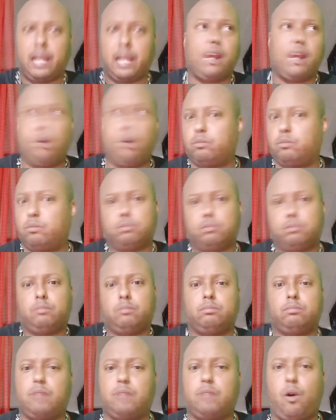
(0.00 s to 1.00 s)
no,
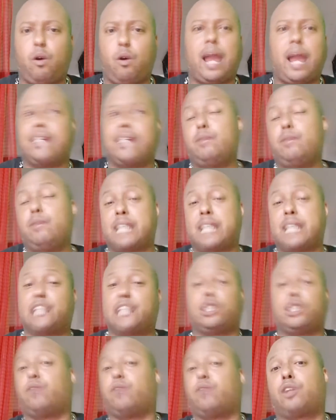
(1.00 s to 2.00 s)
all I did was ask you
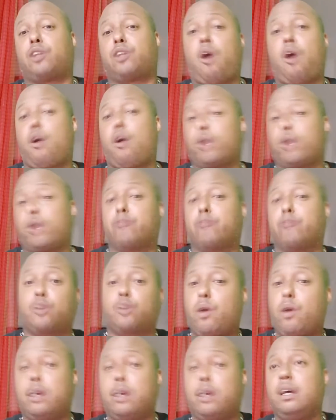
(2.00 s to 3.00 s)
to get off the car or get off the
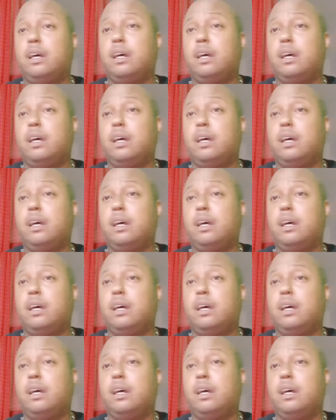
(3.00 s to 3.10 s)
corner,